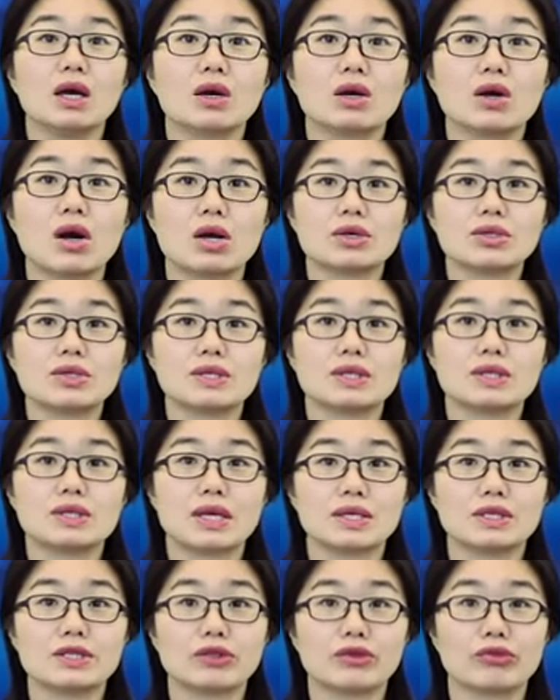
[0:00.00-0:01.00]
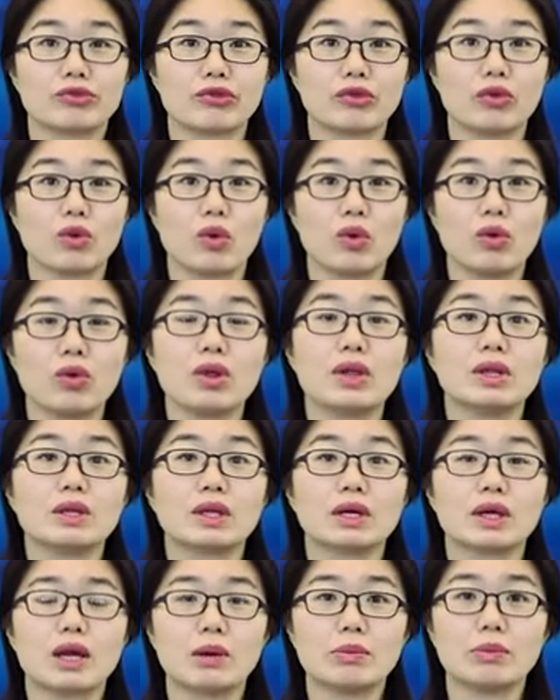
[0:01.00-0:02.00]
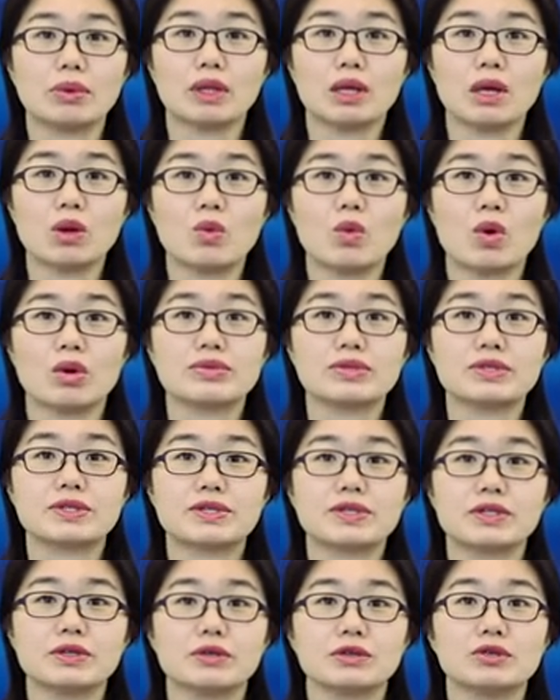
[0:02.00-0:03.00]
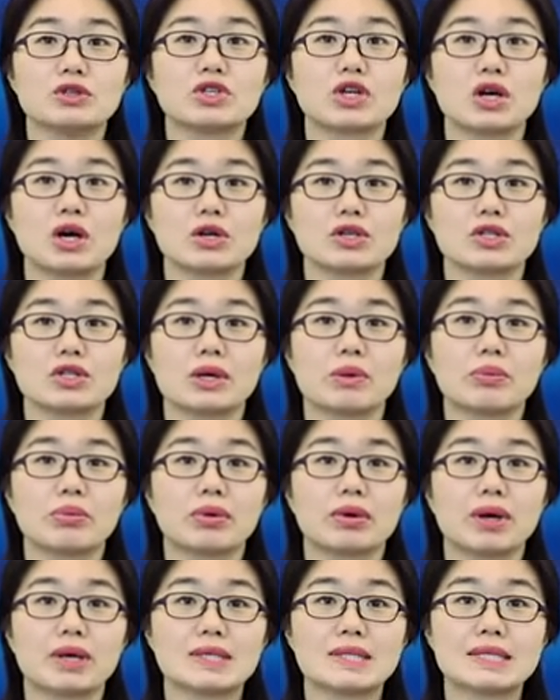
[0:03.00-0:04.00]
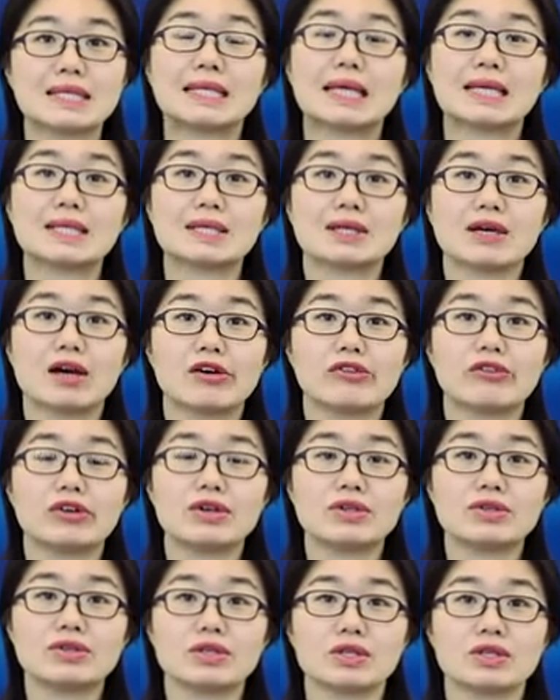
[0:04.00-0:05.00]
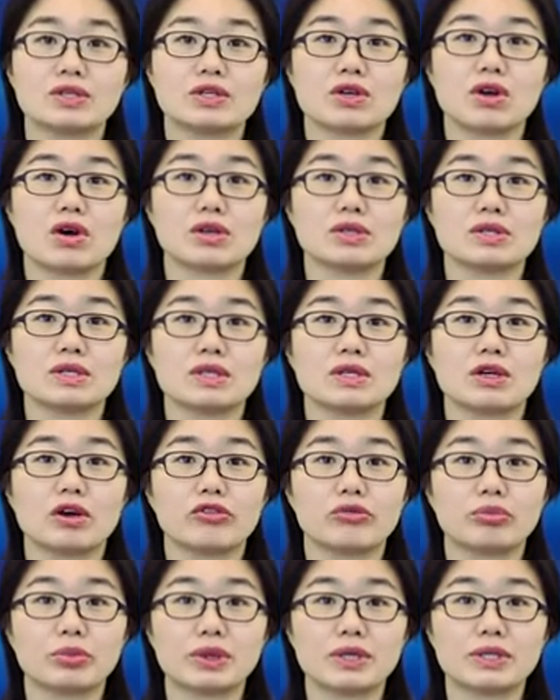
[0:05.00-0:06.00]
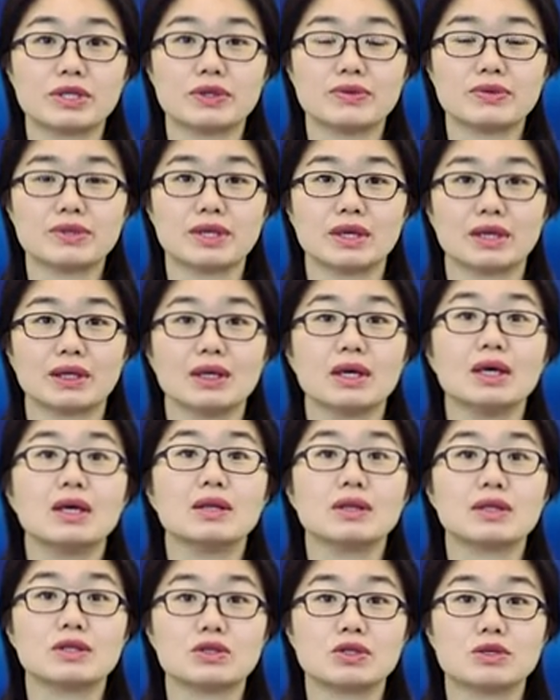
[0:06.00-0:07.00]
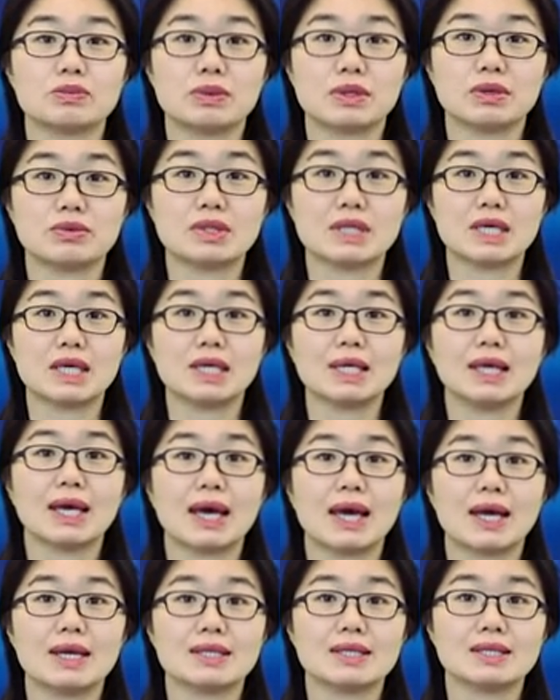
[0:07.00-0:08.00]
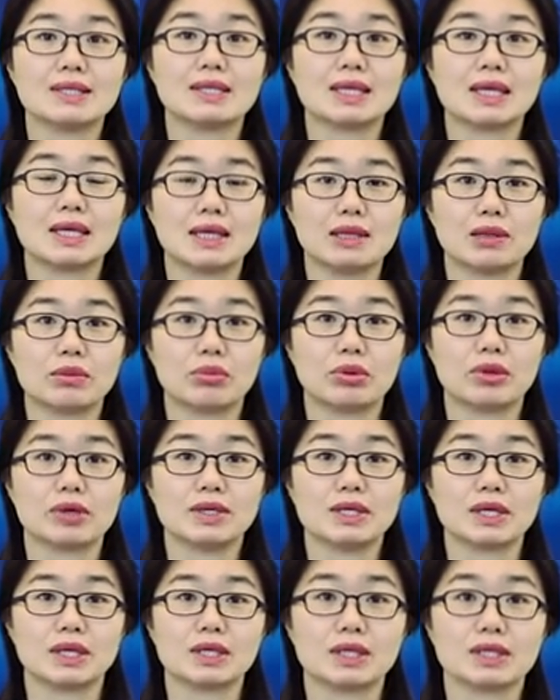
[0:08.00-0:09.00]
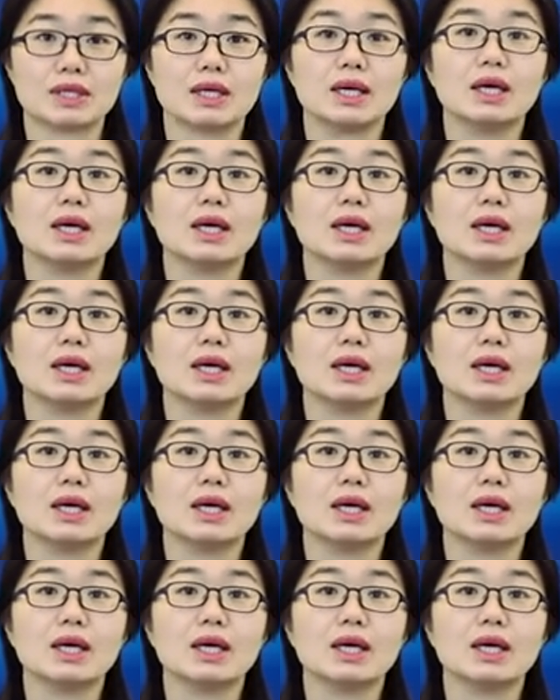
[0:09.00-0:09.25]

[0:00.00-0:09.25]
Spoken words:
Costs set the floor. The company wants to charge a price that covers its cost of producing, distributing, and selling the product,